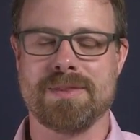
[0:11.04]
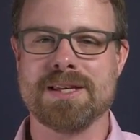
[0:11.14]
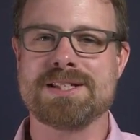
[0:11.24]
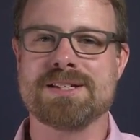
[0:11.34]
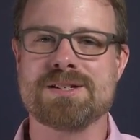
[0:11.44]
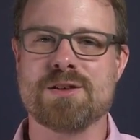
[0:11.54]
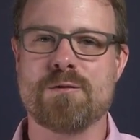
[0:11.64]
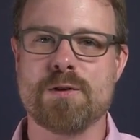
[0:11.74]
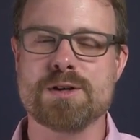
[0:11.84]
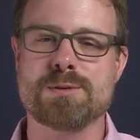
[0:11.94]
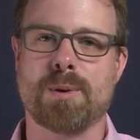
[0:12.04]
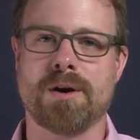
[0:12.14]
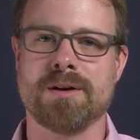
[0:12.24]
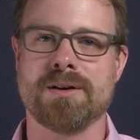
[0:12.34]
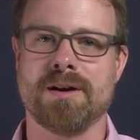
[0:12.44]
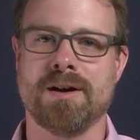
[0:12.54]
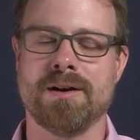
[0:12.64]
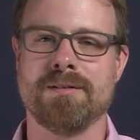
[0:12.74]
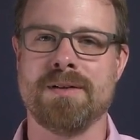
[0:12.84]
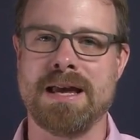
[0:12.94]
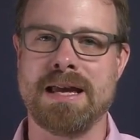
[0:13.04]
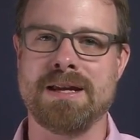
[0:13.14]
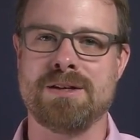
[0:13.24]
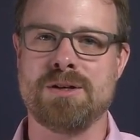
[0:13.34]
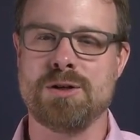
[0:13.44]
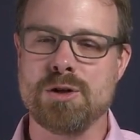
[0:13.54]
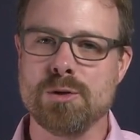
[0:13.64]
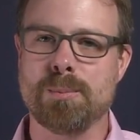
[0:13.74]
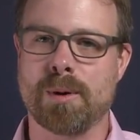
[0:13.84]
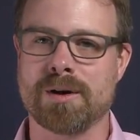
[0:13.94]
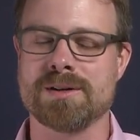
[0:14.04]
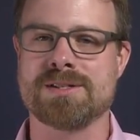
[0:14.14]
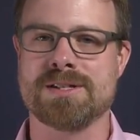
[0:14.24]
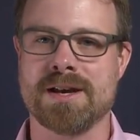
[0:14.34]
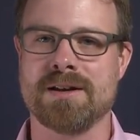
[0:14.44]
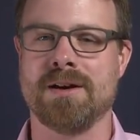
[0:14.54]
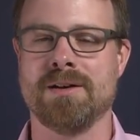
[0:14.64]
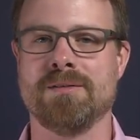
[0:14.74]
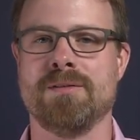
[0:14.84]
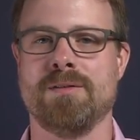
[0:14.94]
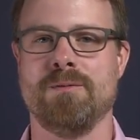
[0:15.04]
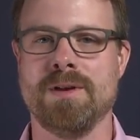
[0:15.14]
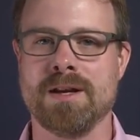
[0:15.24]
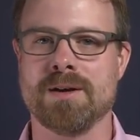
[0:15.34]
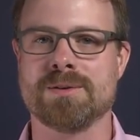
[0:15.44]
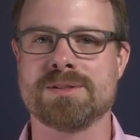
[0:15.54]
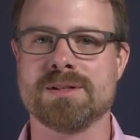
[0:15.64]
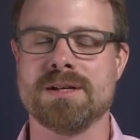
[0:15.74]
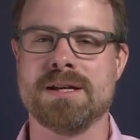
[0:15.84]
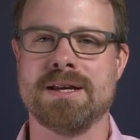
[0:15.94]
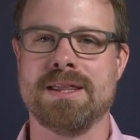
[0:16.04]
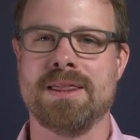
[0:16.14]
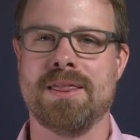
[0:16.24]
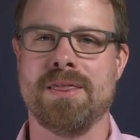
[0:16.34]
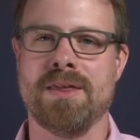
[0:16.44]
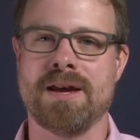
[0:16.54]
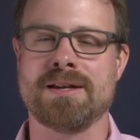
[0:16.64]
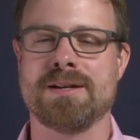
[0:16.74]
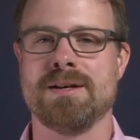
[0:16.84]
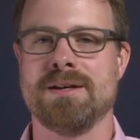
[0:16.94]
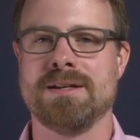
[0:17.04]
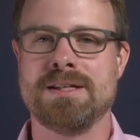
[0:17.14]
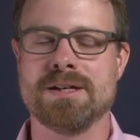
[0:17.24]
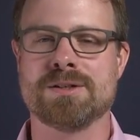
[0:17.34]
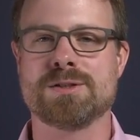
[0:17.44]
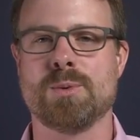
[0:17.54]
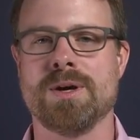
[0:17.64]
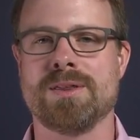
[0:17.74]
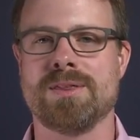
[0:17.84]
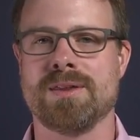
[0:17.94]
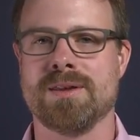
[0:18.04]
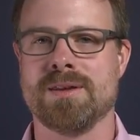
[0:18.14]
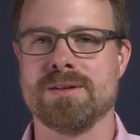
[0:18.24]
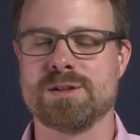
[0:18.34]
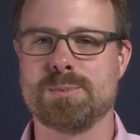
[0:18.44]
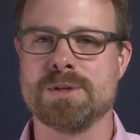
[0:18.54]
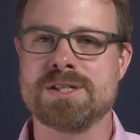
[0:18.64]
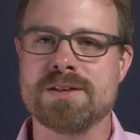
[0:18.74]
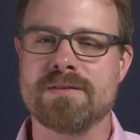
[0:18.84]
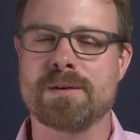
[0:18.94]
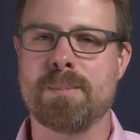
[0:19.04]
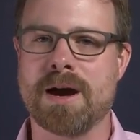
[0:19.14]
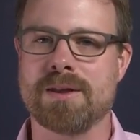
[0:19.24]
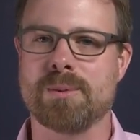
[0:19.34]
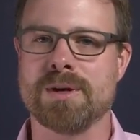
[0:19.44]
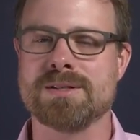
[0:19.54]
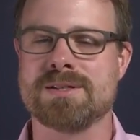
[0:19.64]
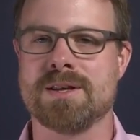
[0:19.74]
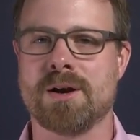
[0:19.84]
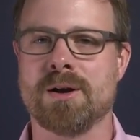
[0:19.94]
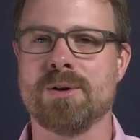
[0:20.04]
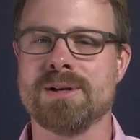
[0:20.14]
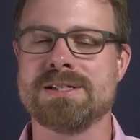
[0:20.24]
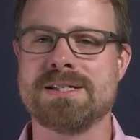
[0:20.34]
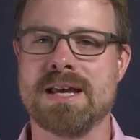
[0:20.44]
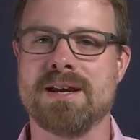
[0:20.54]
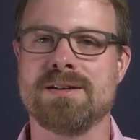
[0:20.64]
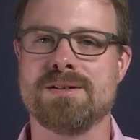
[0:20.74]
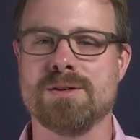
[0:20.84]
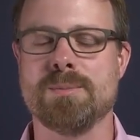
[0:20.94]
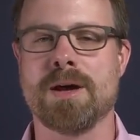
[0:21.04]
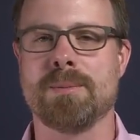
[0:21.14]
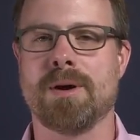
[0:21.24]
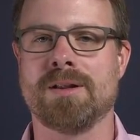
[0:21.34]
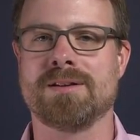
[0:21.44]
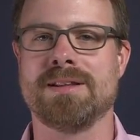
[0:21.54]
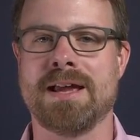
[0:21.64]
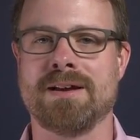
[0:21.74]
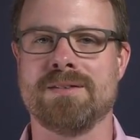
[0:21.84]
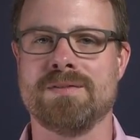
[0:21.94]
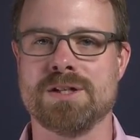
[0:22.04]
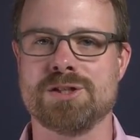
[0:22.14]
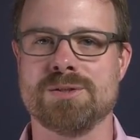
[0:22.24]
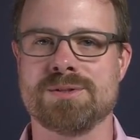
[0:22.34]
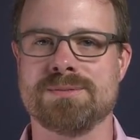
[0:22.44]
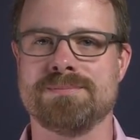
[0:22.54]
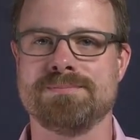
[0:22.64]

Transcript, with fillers: This is the first part of a two-part set of videos that deals with specific pathways that arteries take to metabolically active tissues.